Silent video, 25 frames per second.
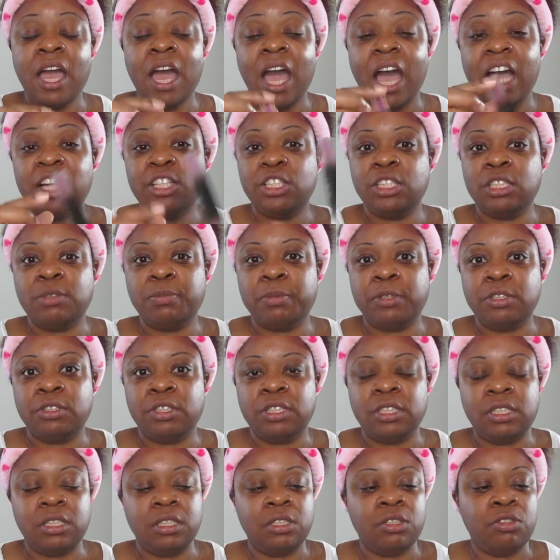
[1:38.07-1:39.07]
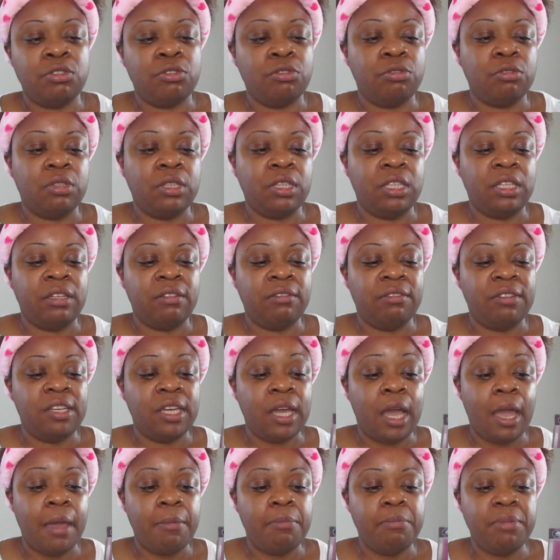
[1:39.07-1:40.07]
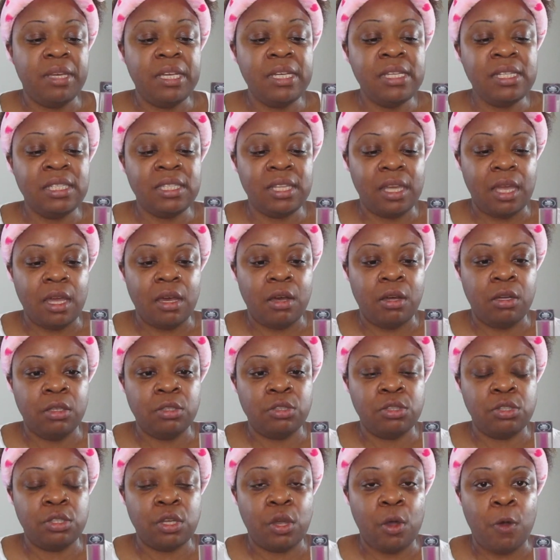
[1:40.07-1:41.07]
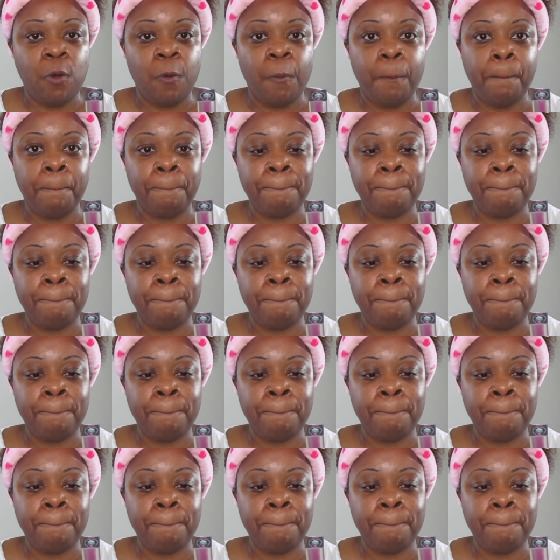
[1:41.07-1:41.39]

I just purchased this during the V I B sale. So,